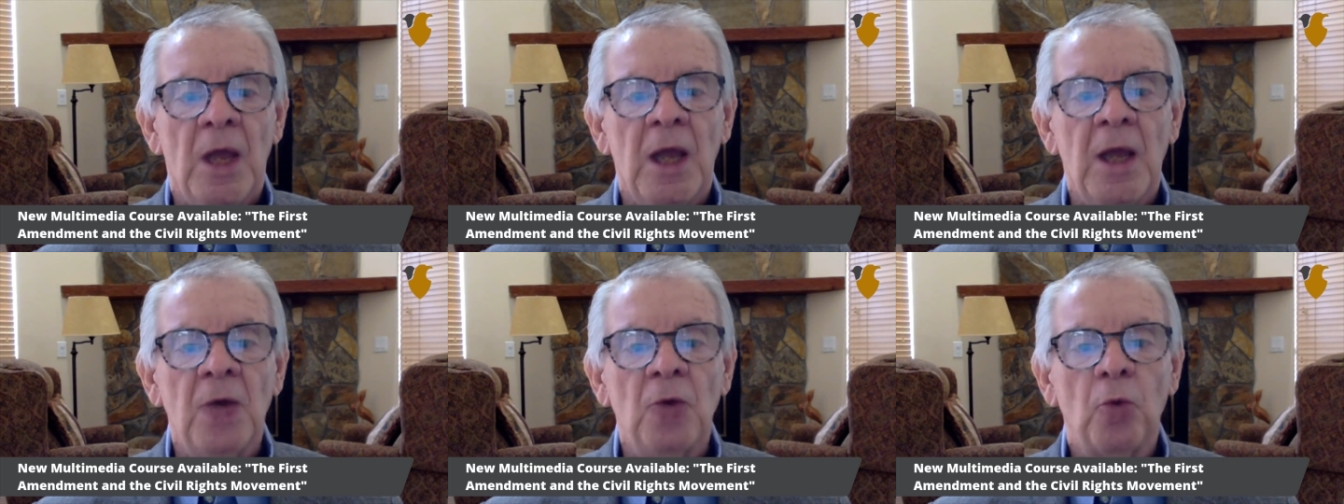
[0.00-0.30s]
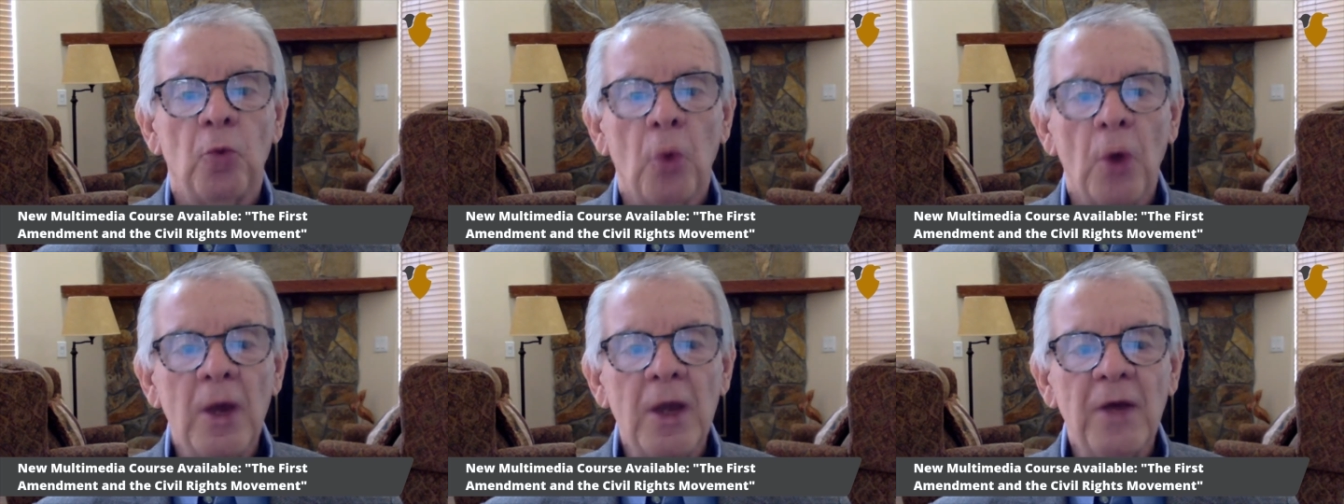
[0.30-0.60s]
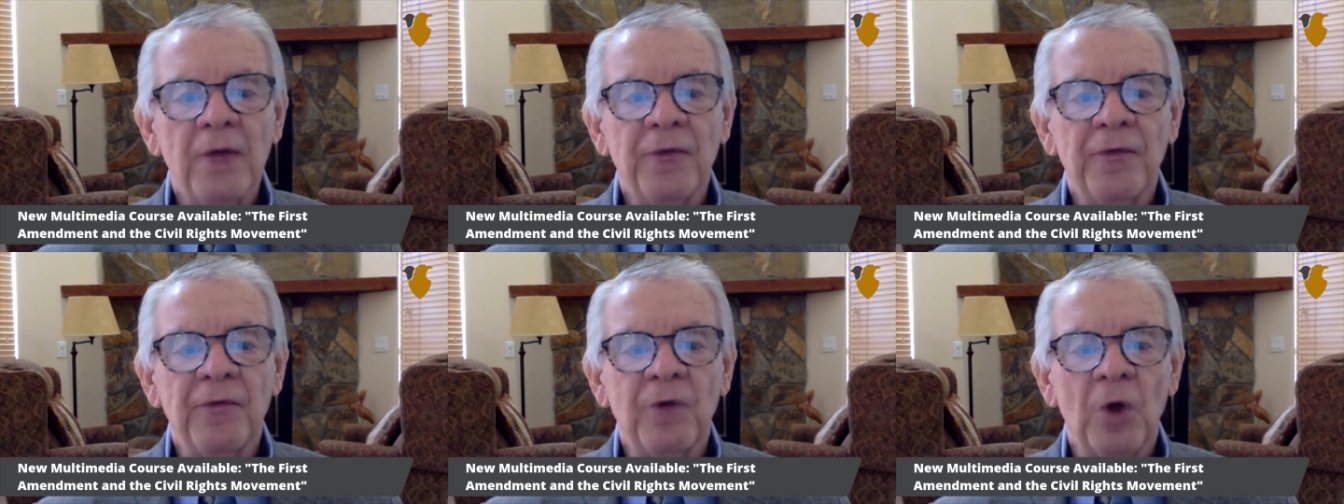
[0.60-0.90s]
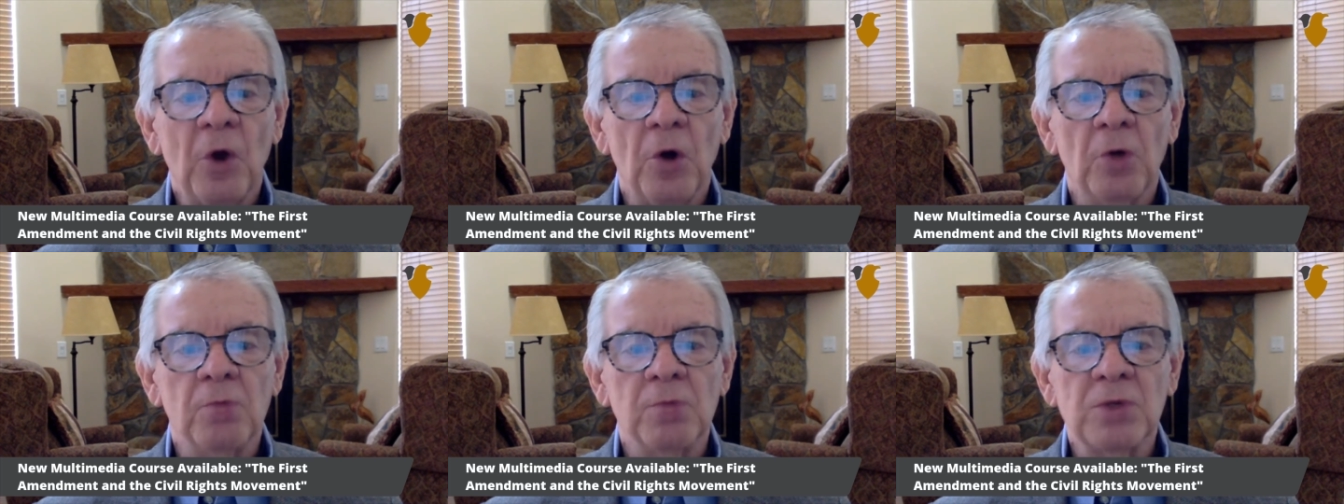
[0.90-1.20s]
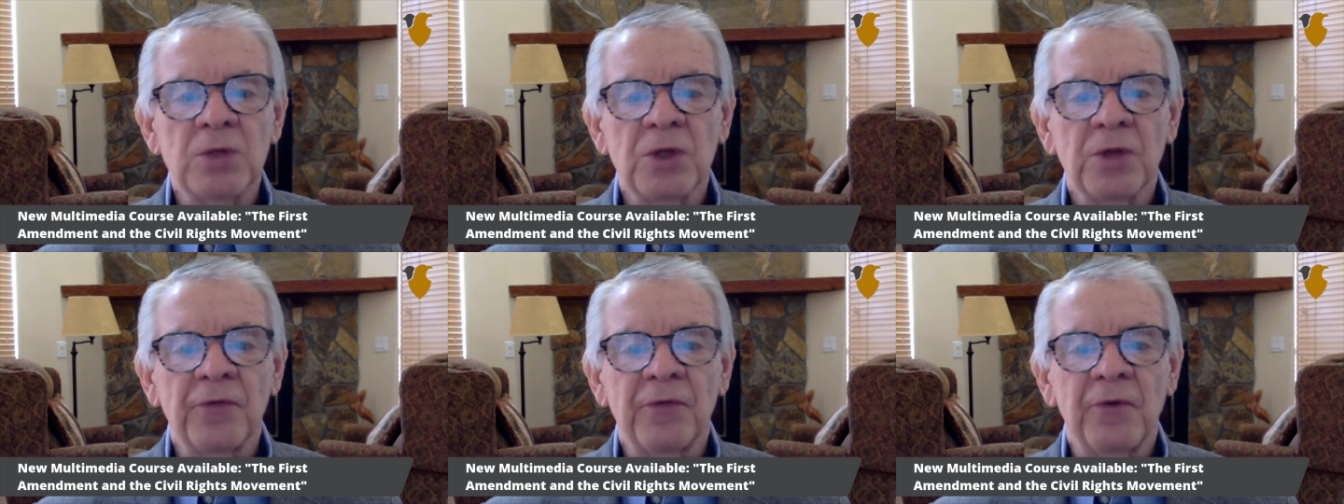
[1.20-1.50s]
he
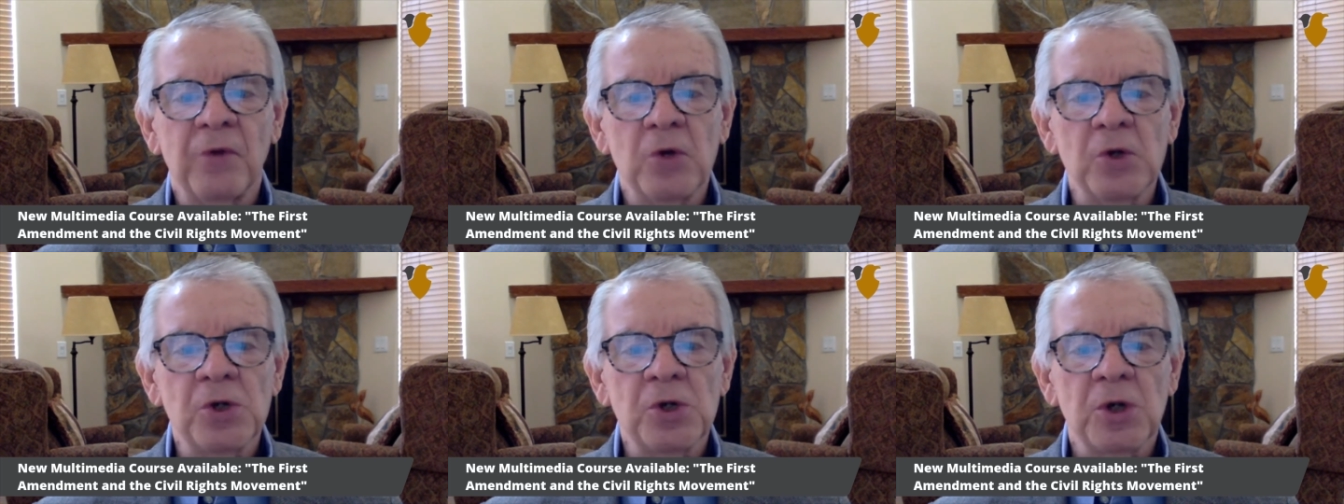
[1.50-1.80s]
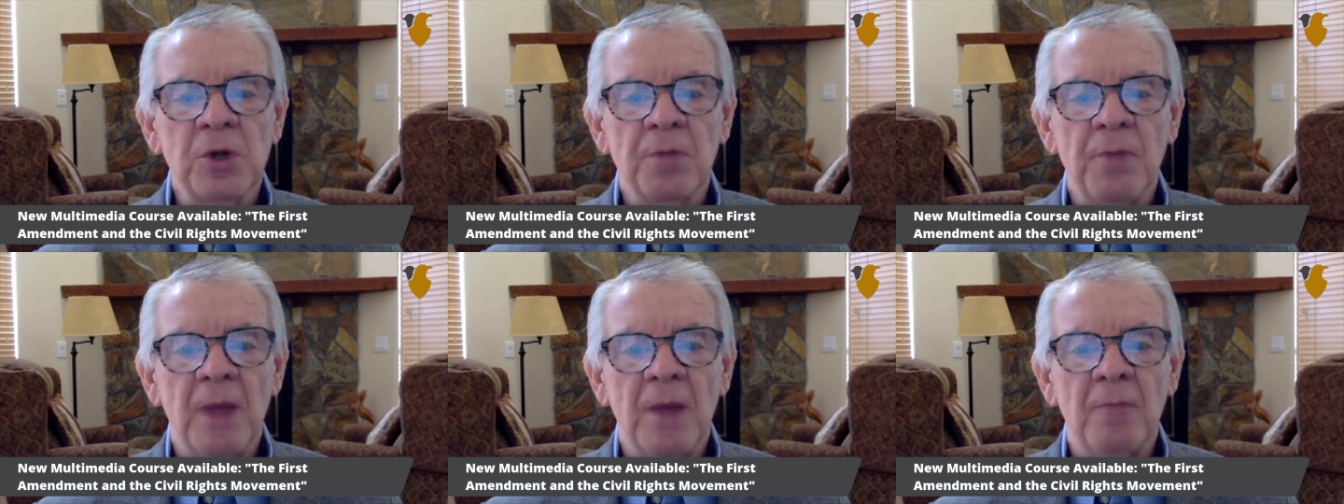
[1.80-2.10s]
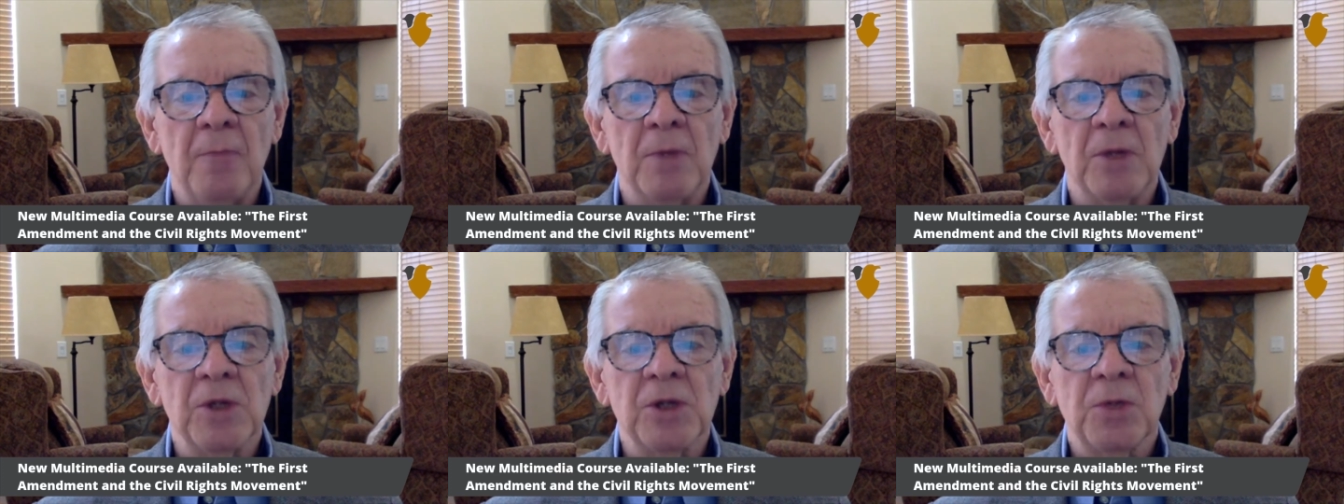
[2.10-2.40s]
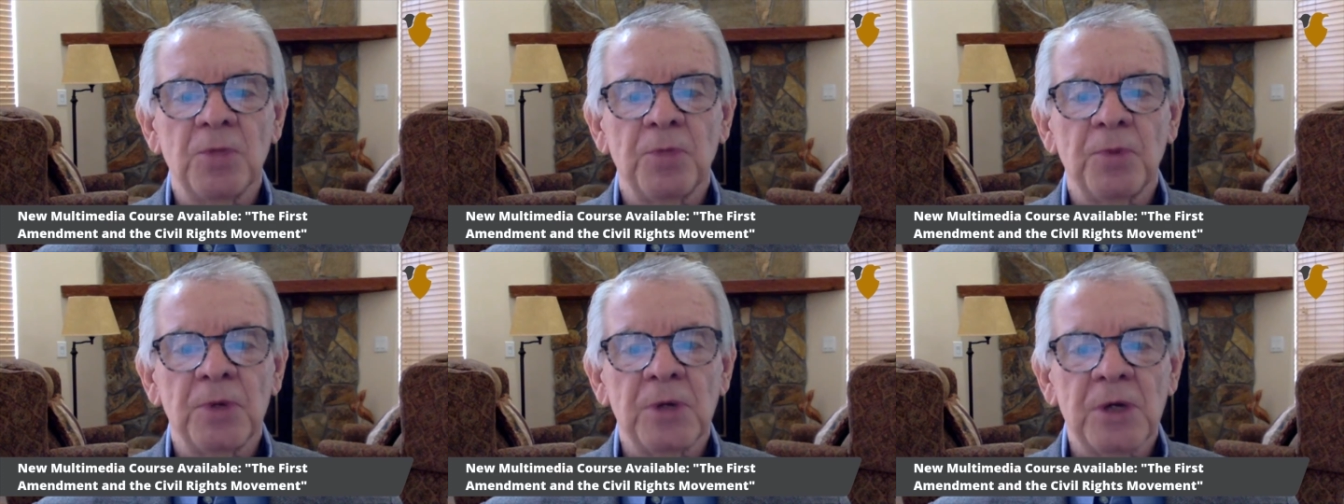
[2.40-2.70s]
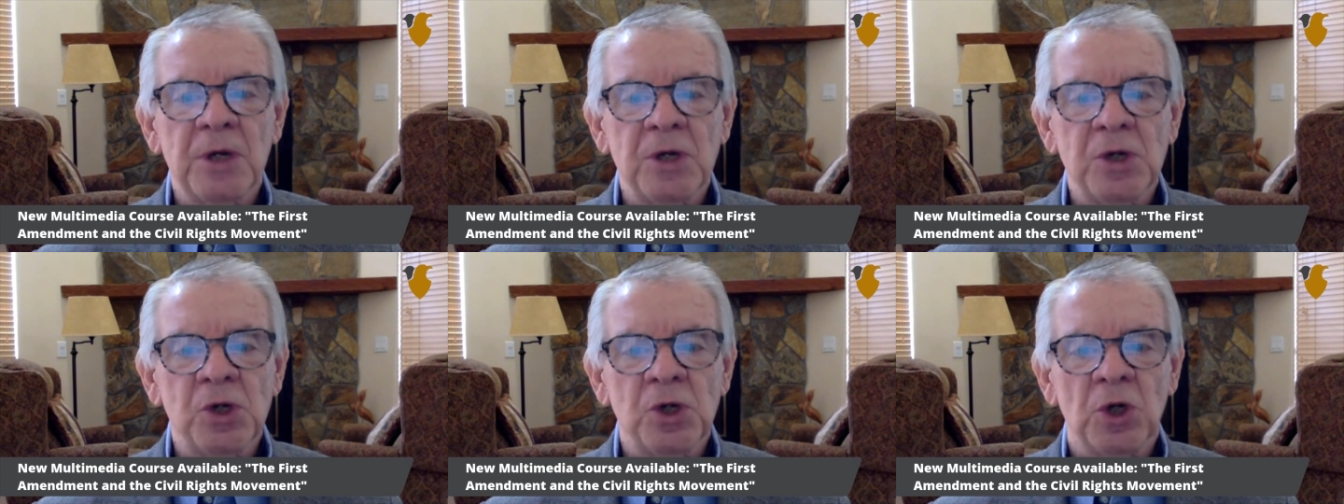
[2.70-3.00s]
reaffirms the First Amendment's
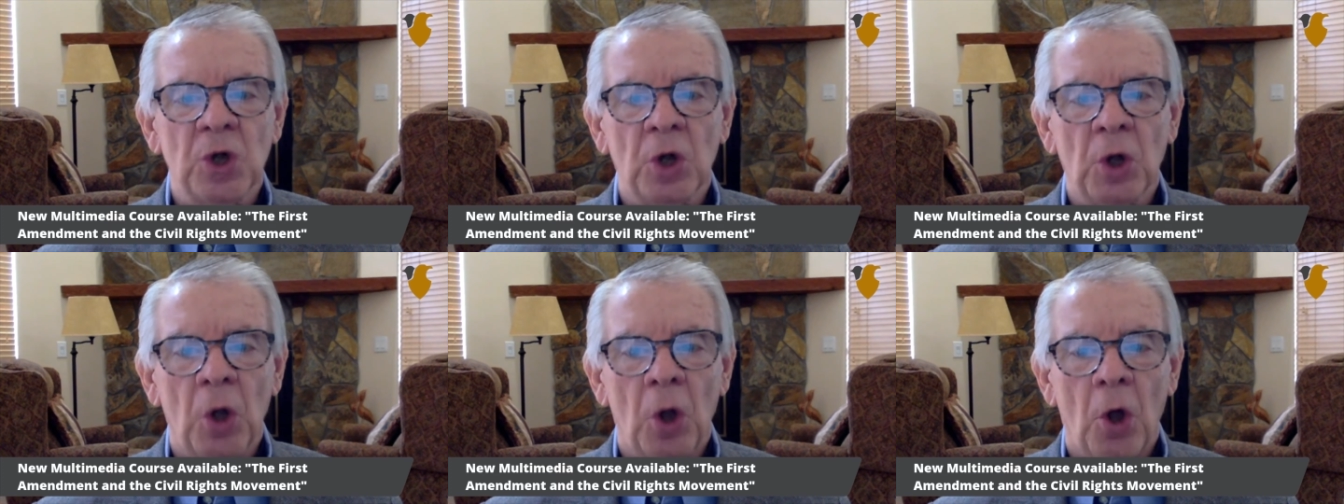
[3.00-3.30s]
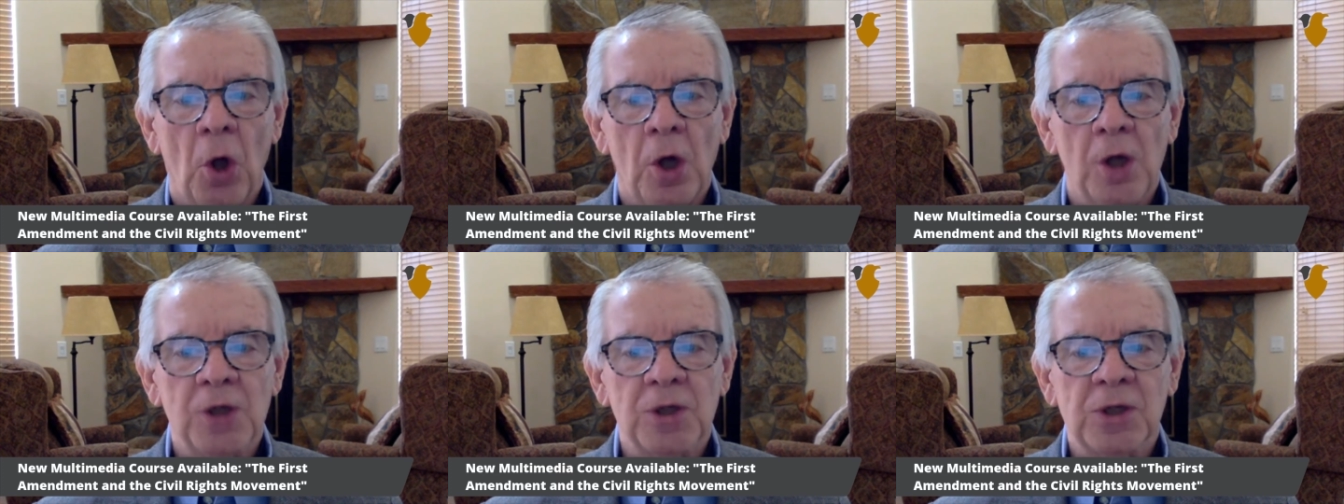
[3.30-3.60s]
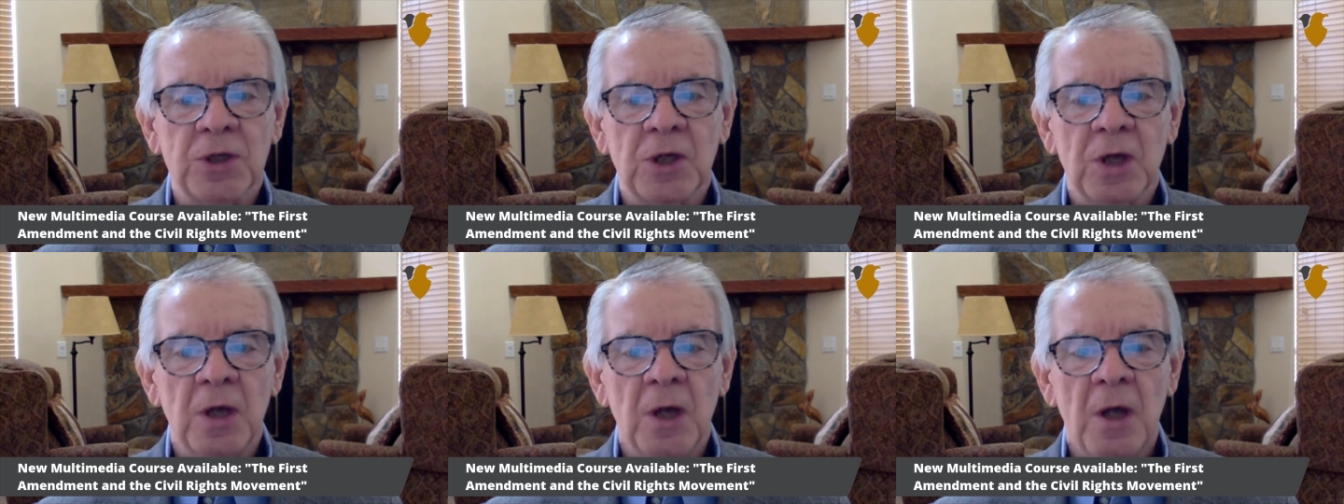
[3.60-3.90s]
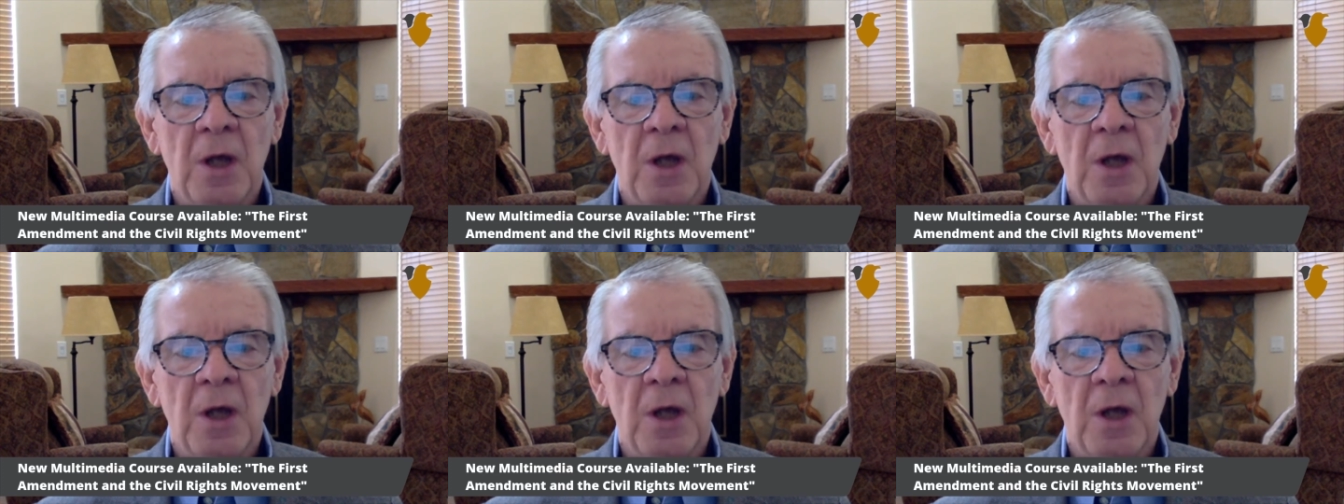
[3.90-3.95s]
petition clause,